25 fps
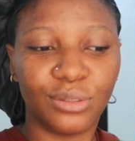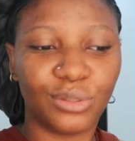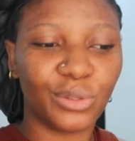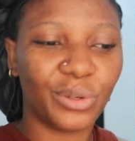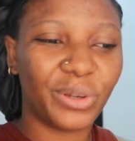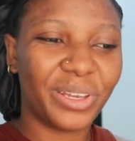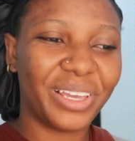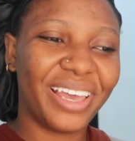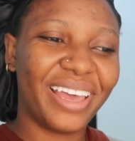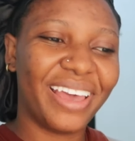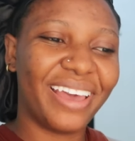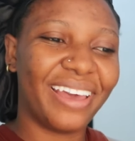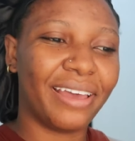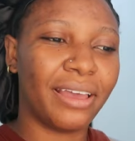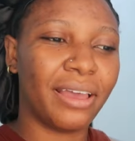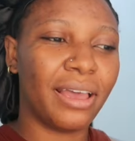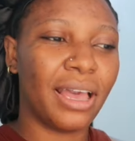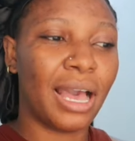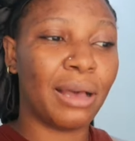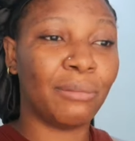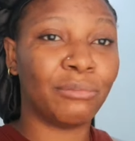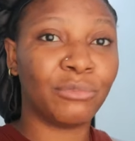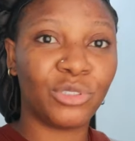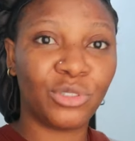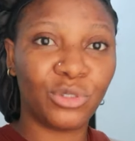So yeah,
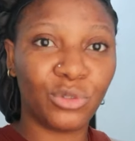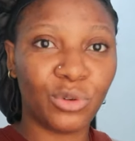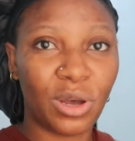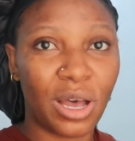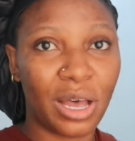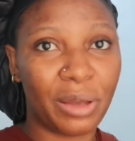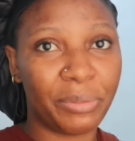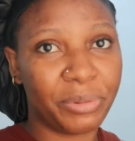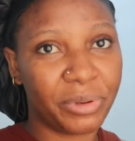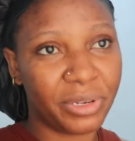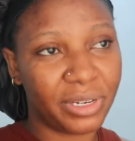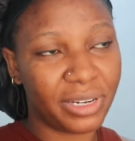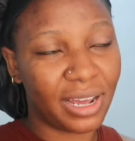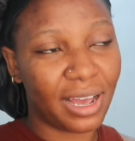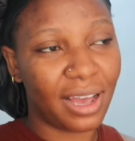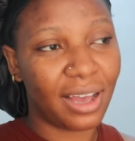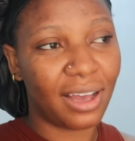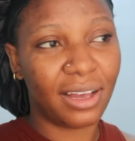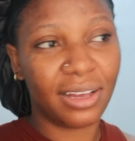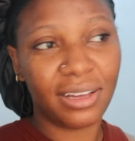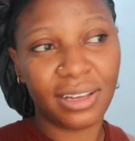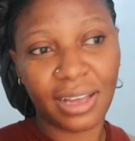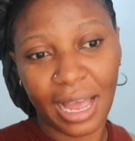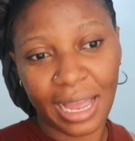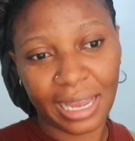I'm so happy
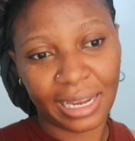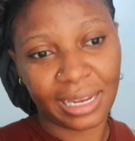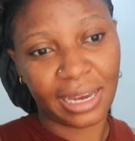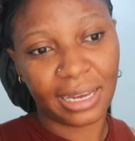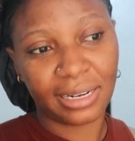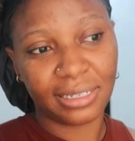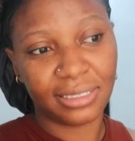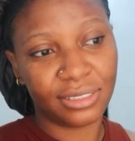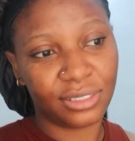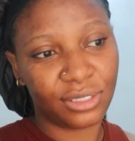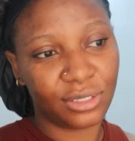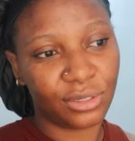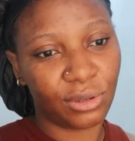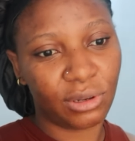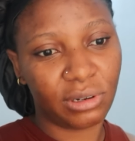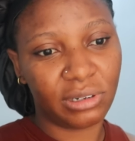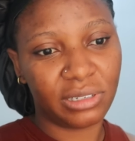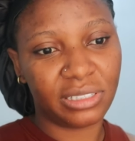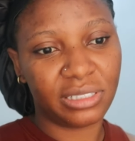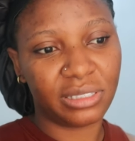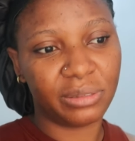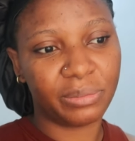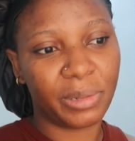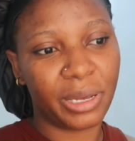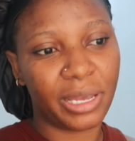that I can install
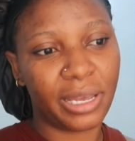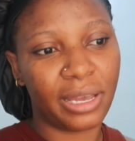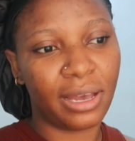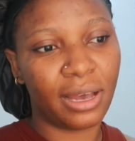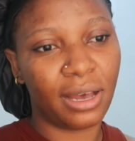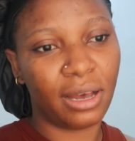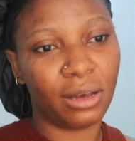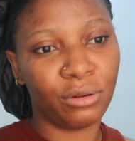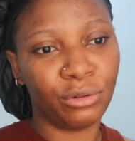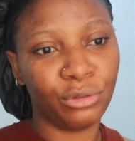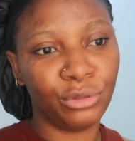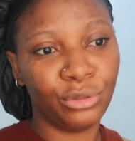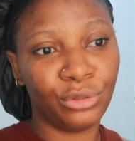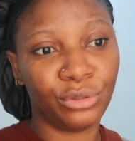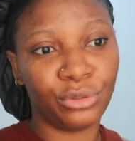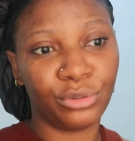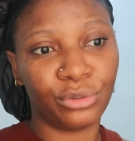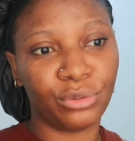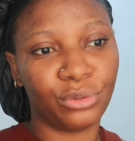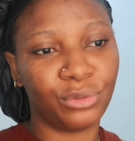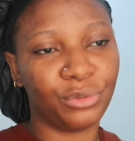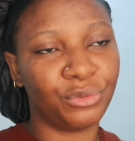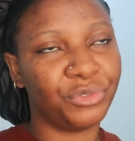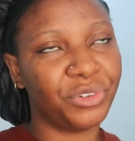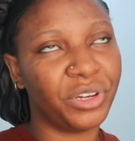it in my house.
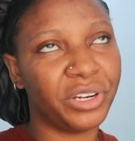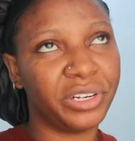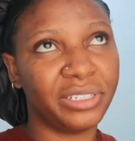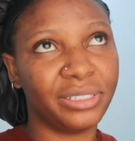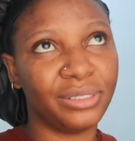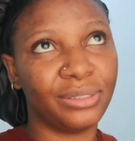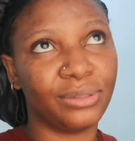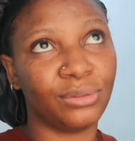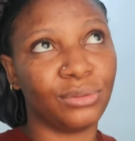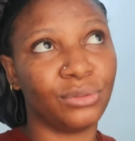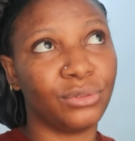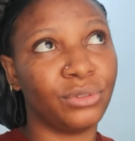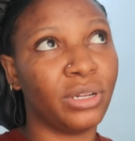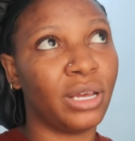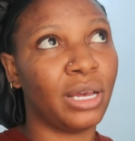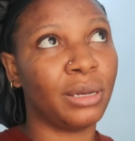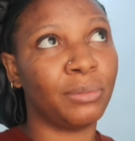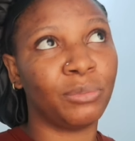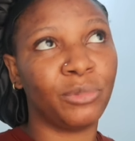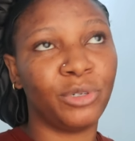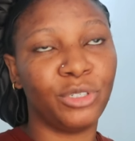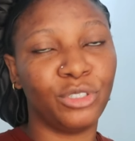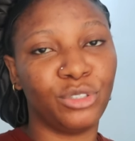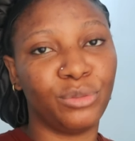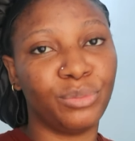So very soon
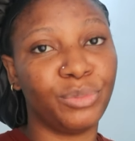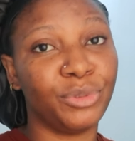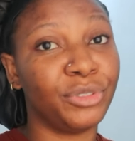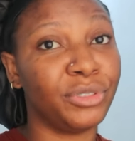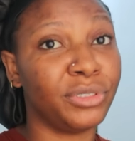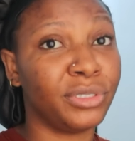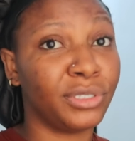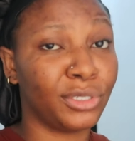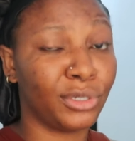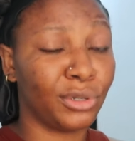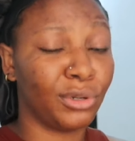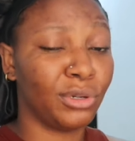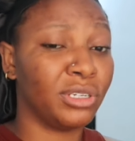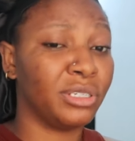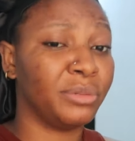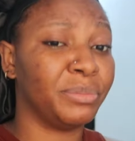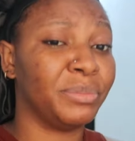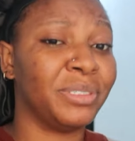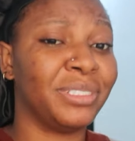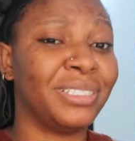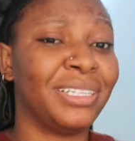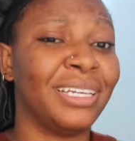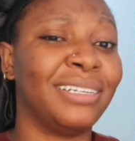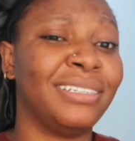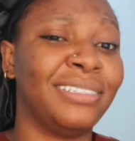I'm going to be using
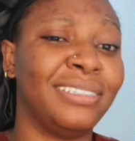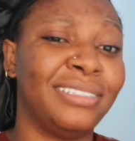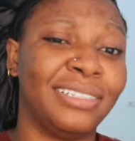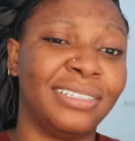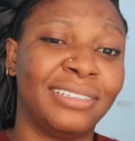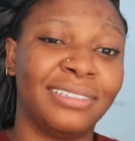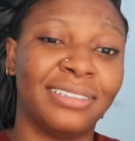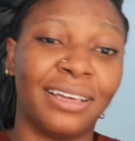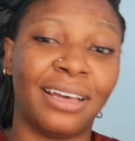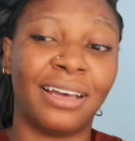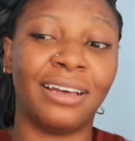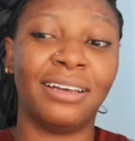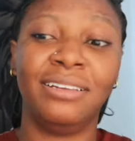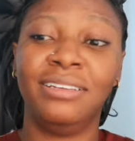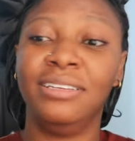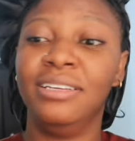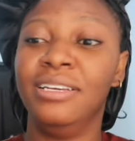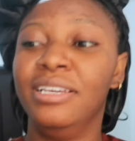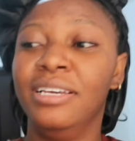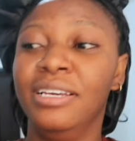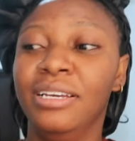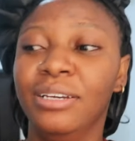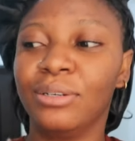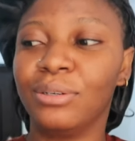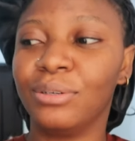unlimited data,
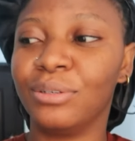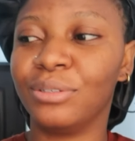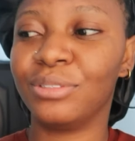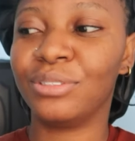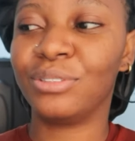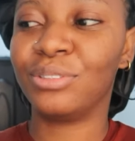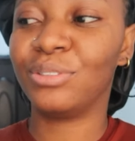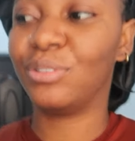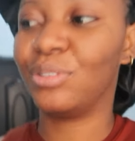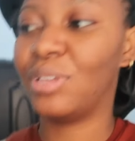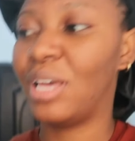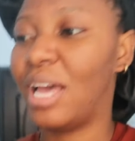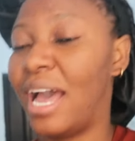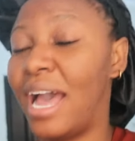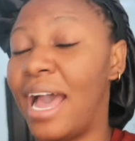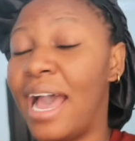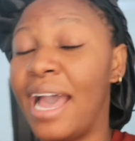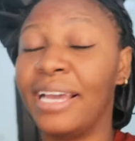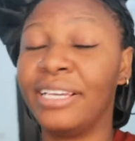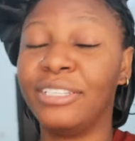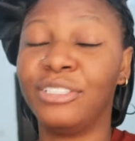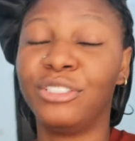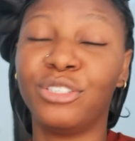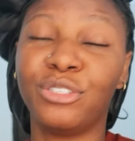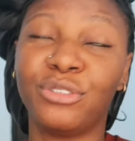because
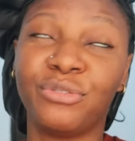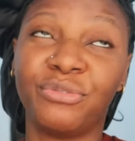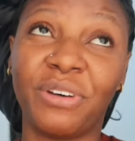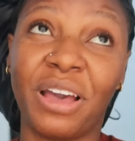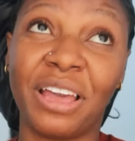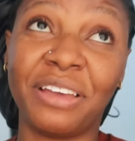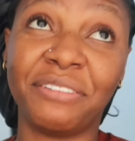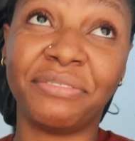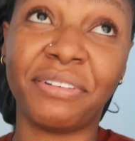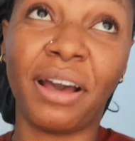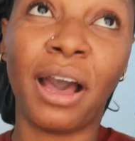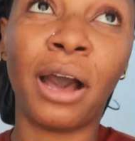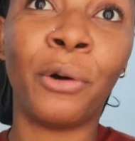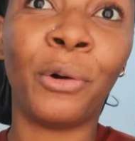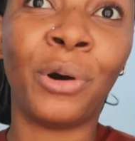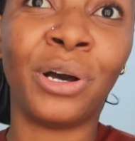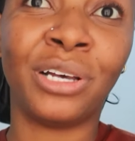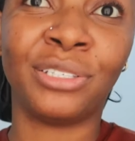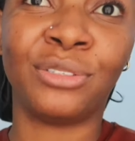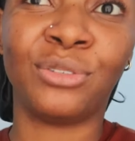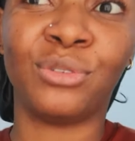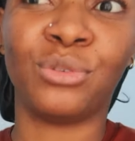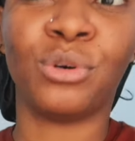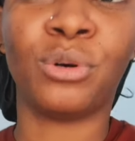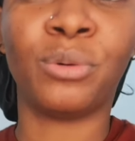I used 5
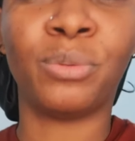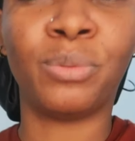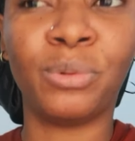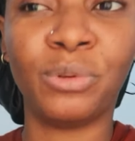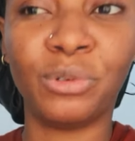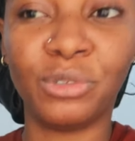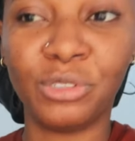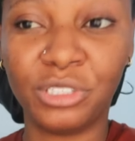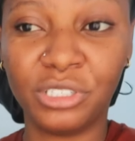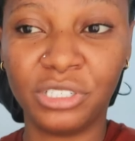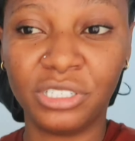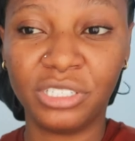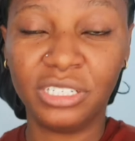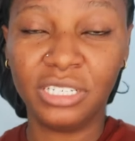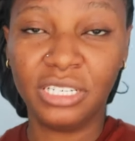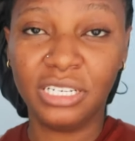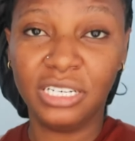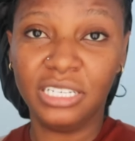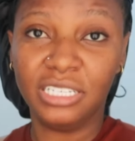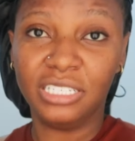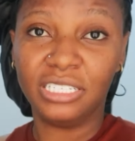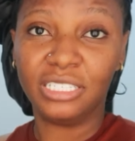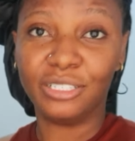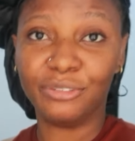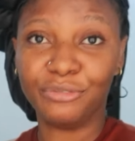hours to upload
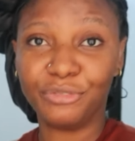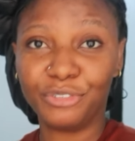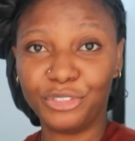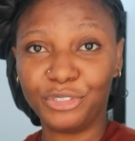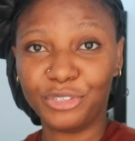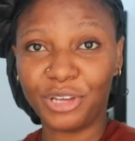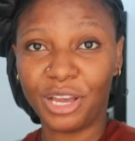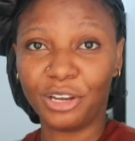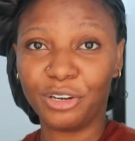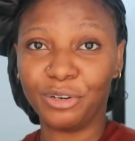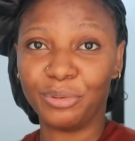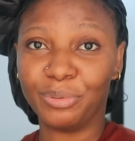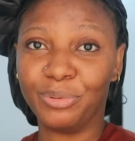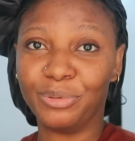the video I